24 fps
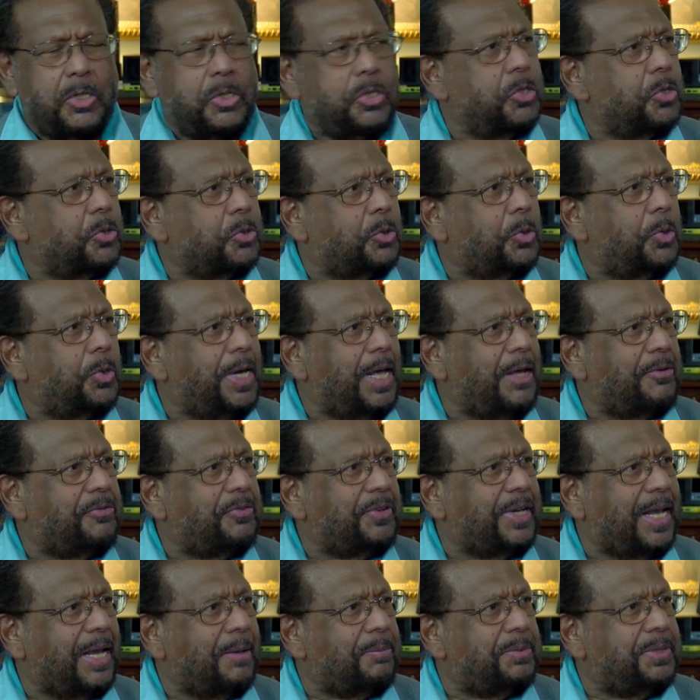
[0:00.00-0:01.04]
You could
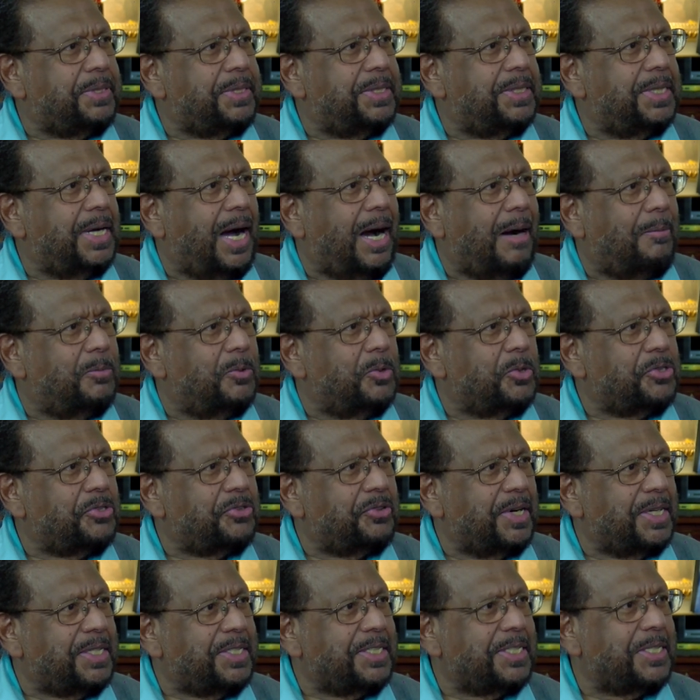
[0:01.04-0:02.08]
have kept
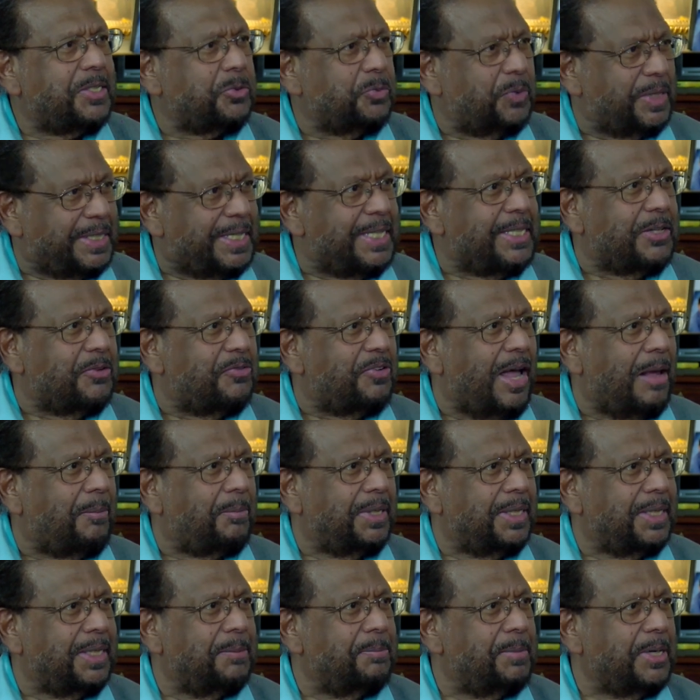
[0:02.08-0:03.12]
Ammu's treasures within the
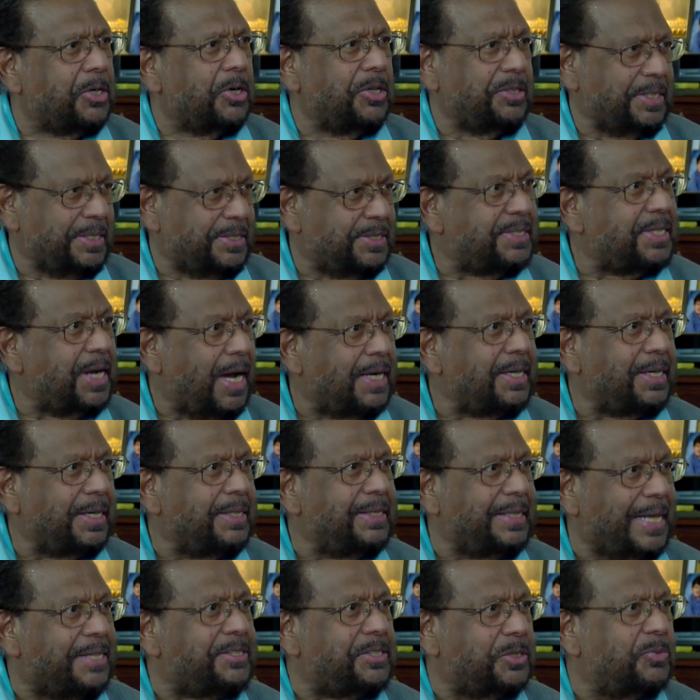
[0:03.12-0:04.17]
family because it
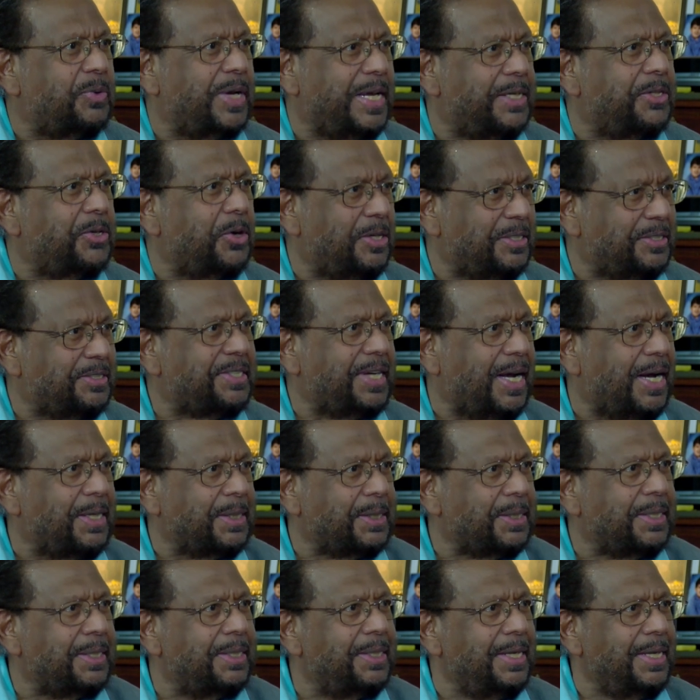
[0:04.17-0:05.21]
started, that's the way it all
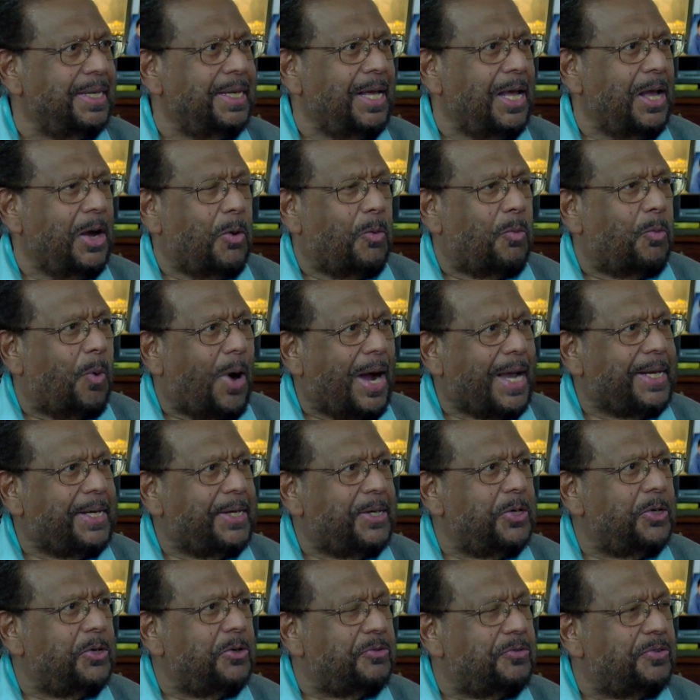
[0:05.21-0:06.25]
started. Why
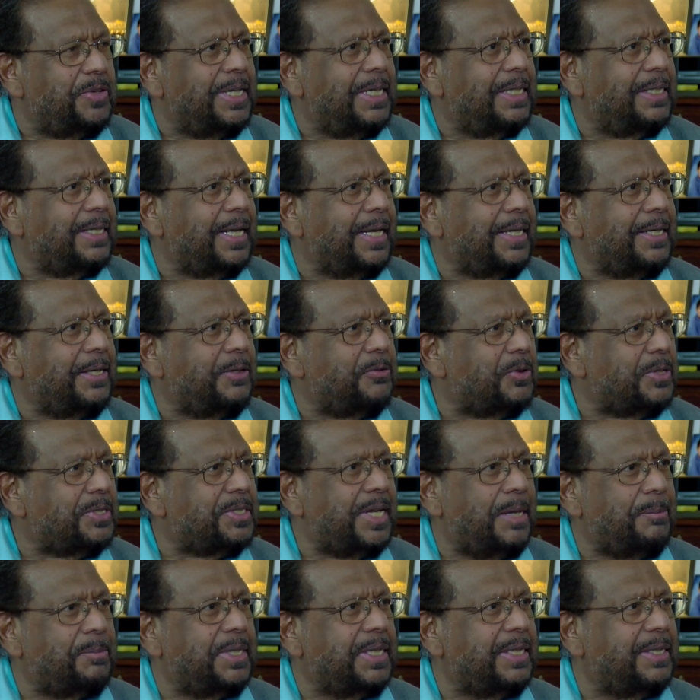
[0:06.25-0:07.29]
did you feel that it
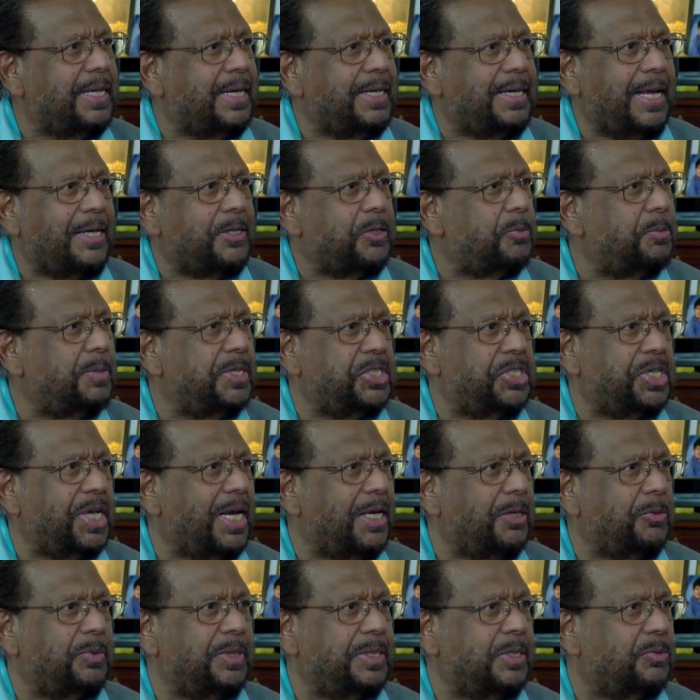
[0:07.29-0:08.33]
was something that had to be
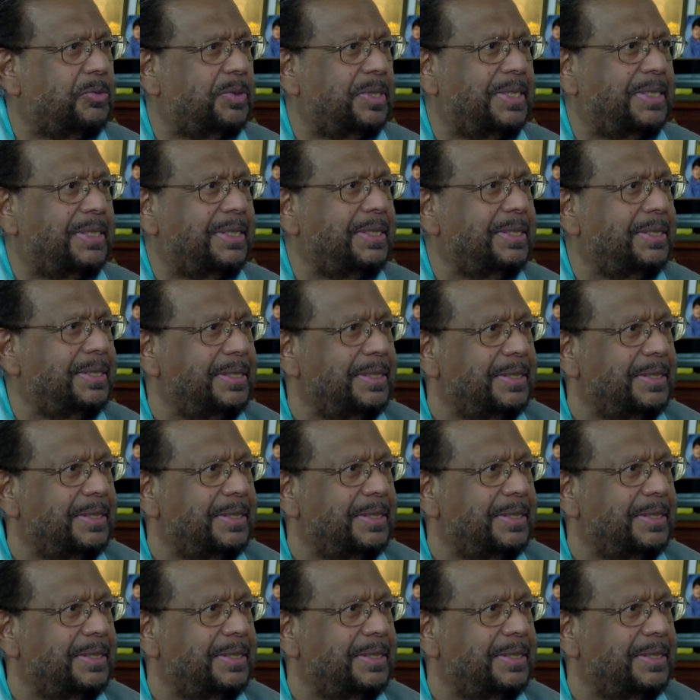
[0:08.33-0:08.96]
shared with the world?